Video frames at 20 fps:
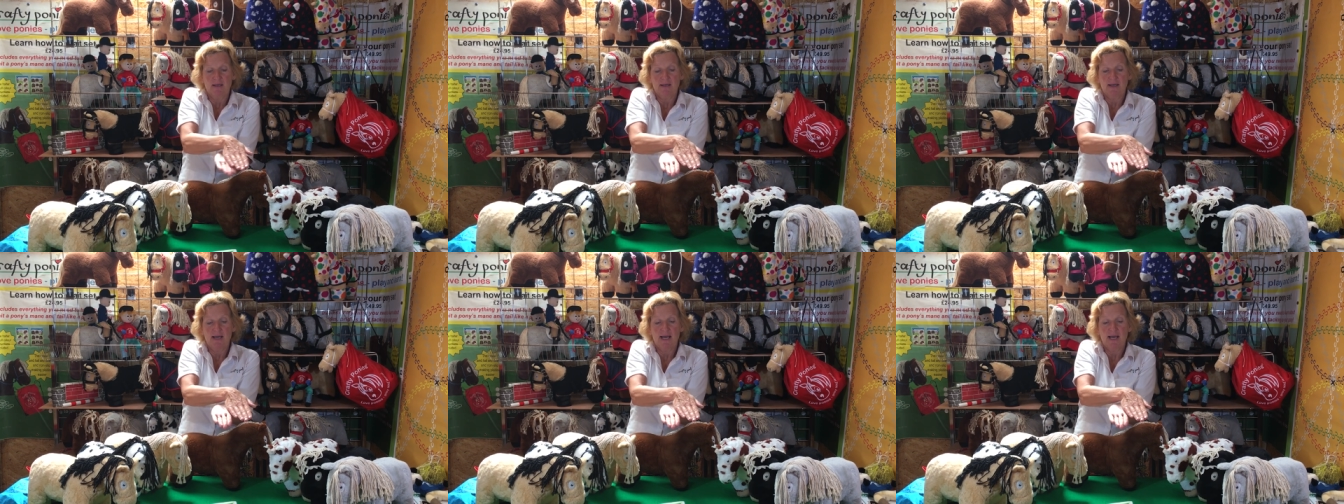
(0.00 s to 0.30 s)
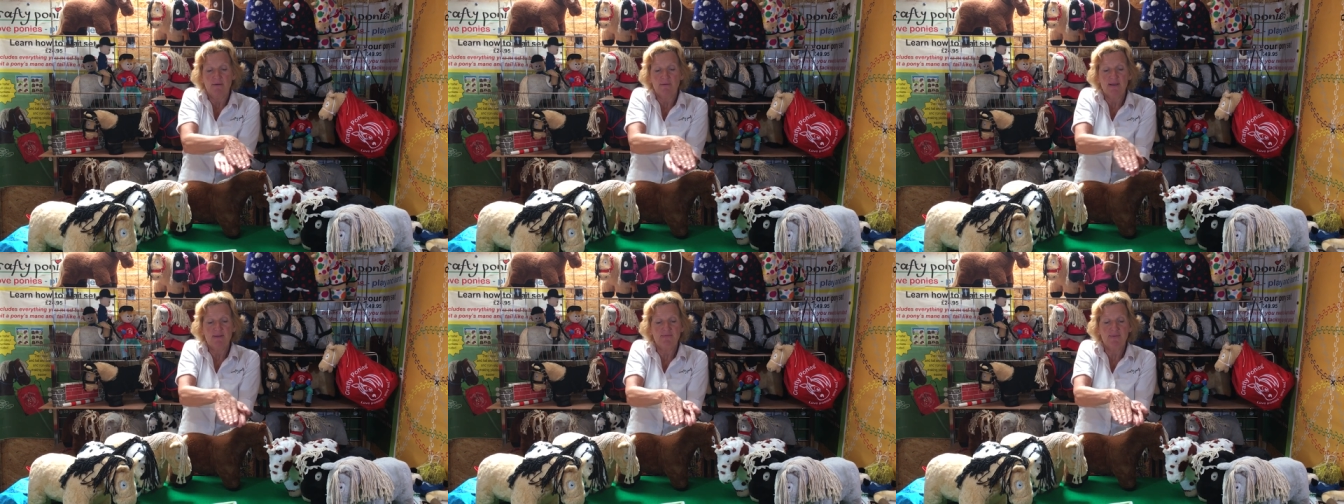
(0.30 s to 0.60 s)

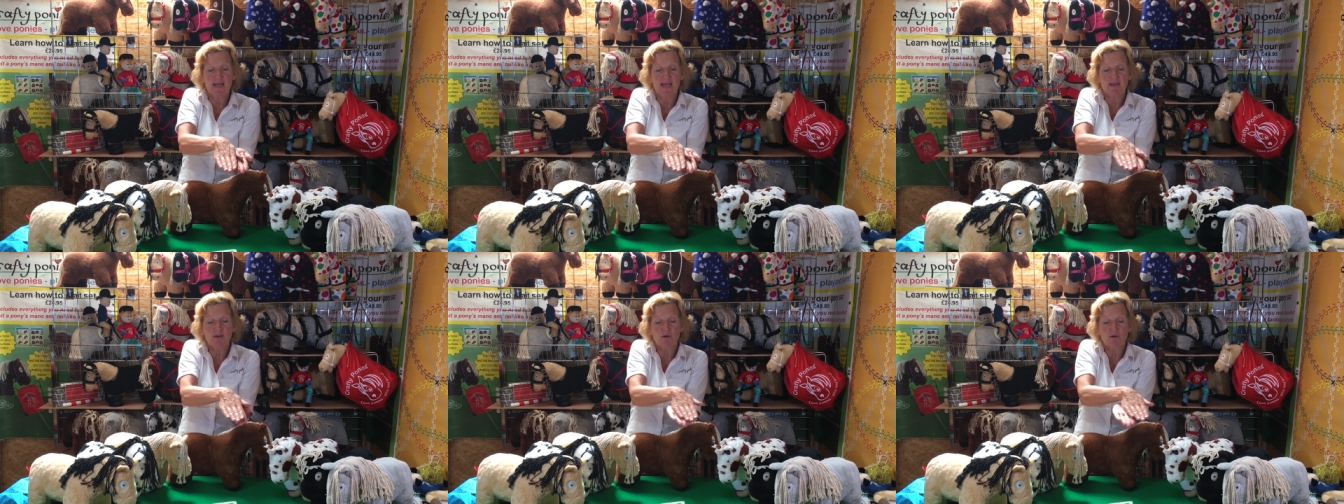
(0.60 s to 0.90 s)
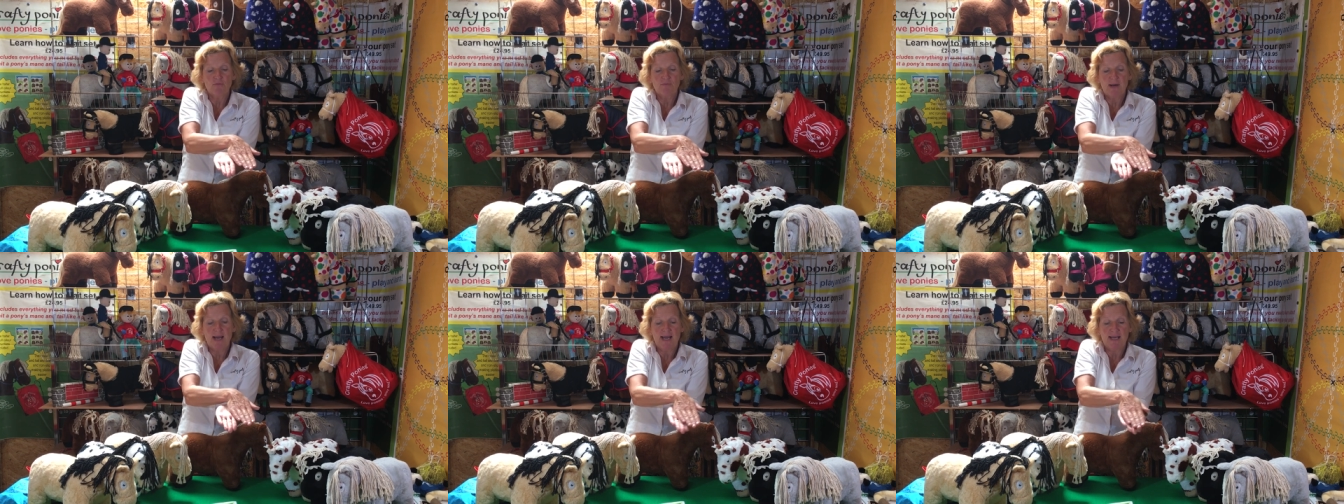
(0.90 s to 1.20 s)
Now if they
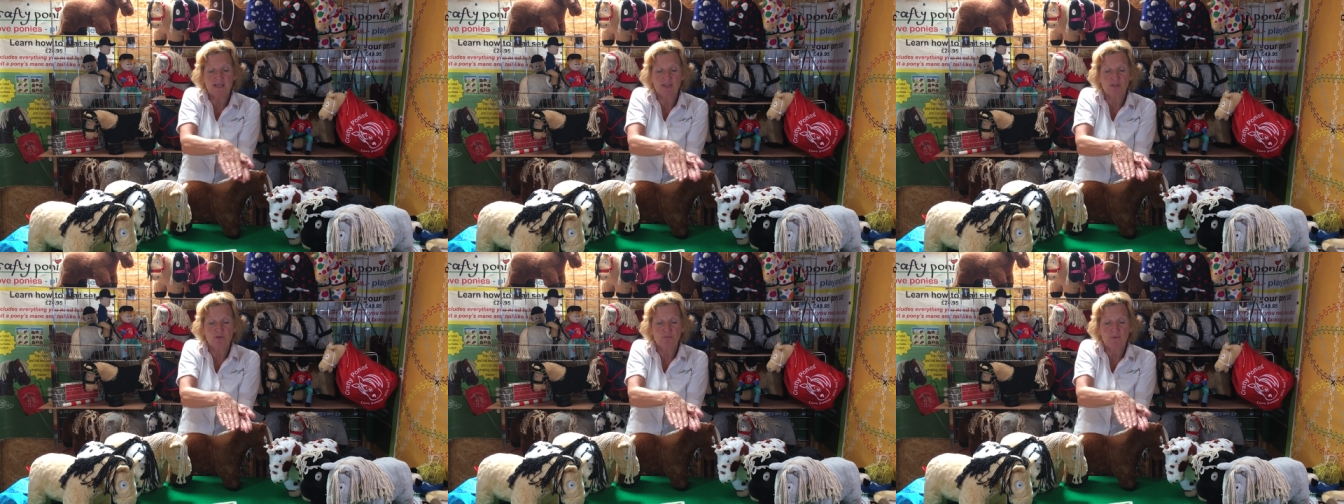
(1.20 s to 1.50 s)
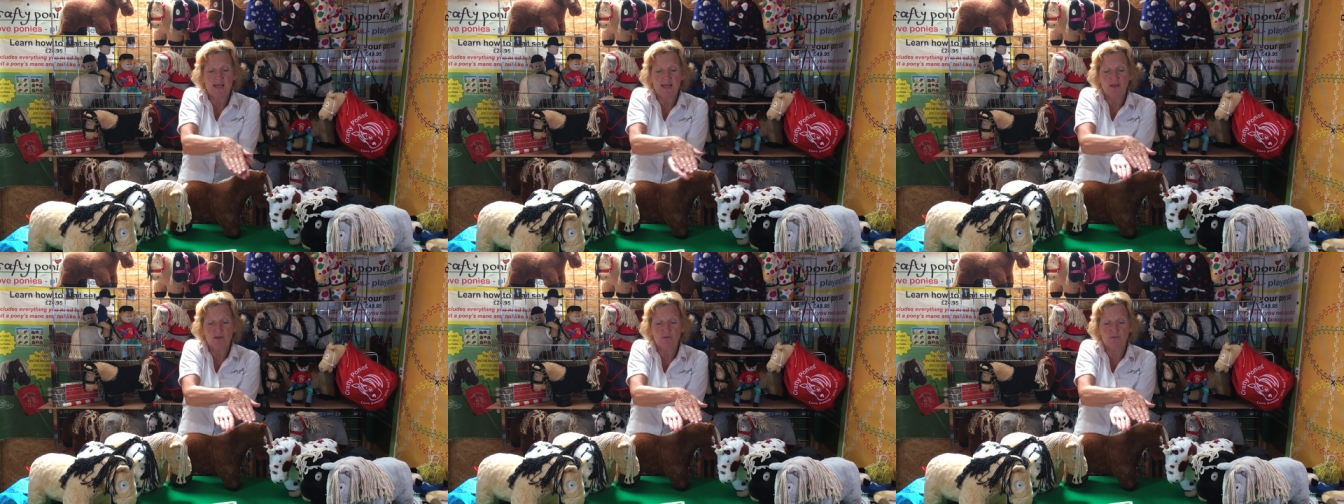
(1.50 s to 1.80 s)
go right the
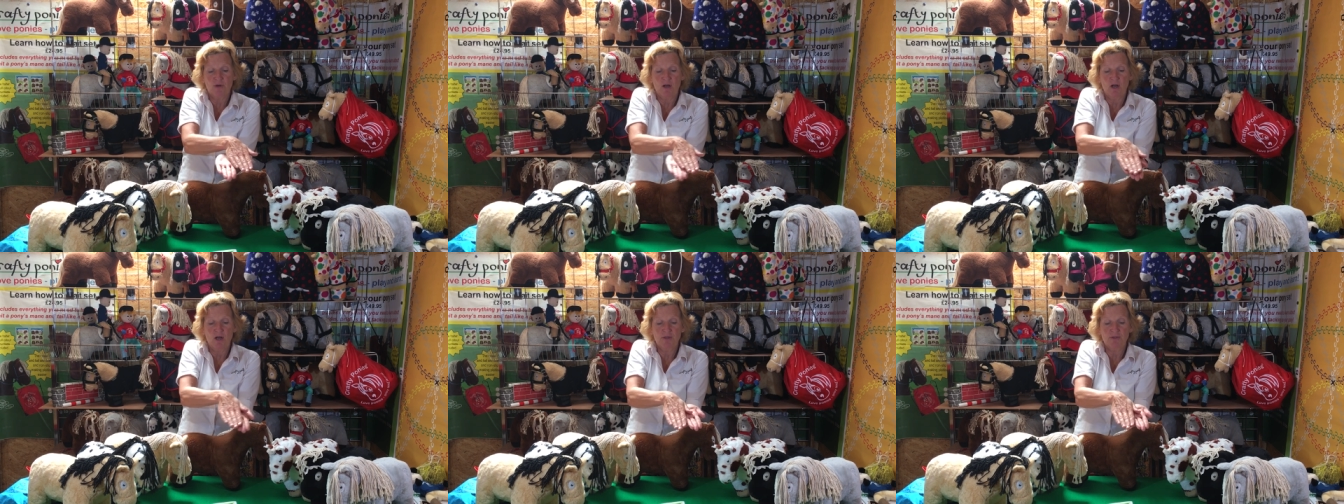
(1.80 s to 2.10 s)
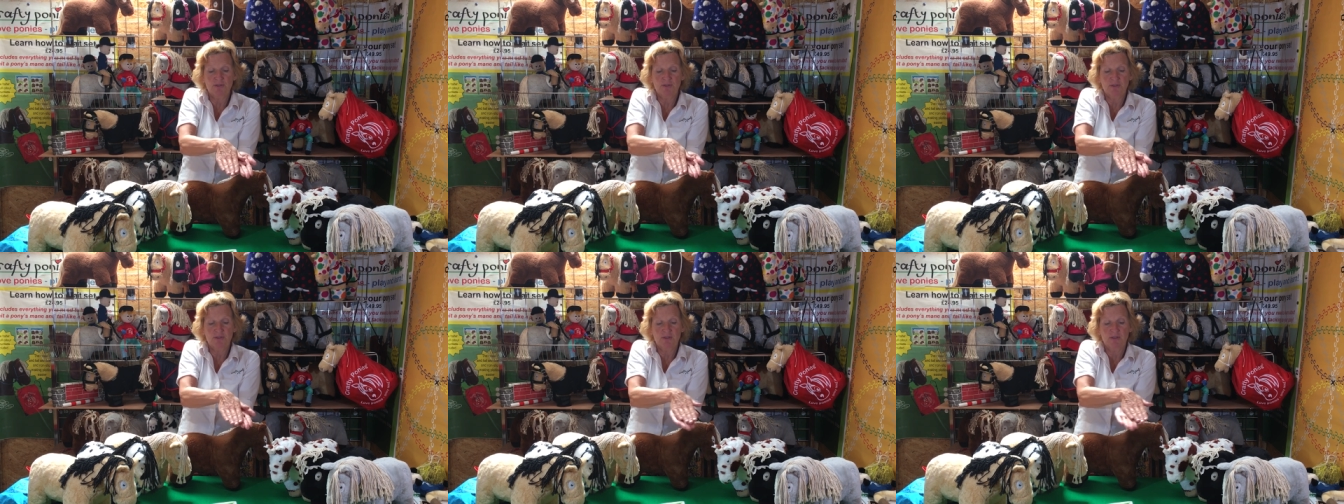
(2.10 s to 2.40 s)
way
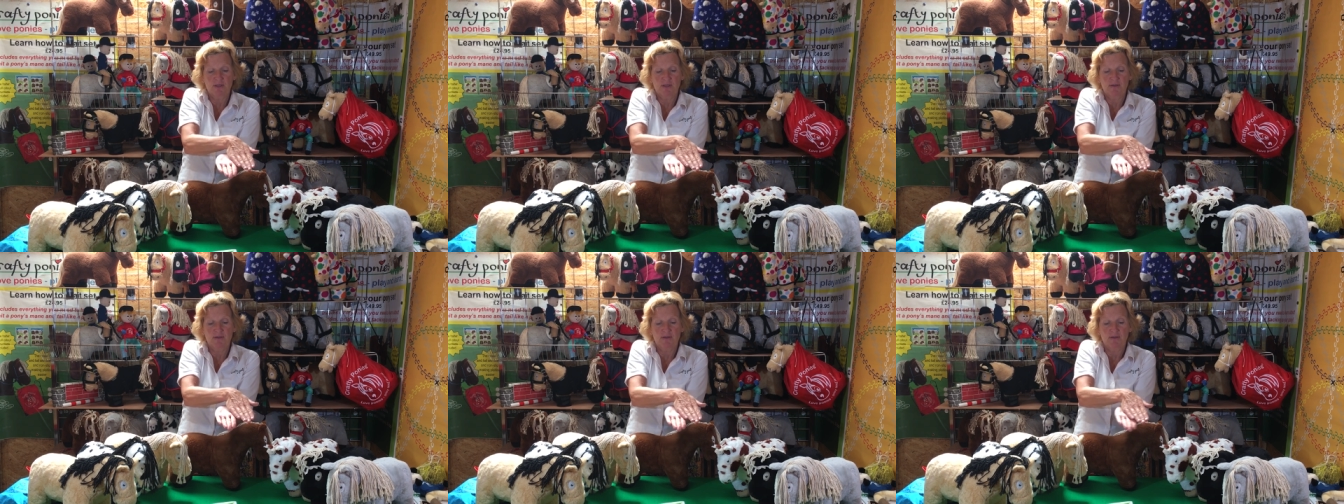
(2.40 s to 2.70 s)
across,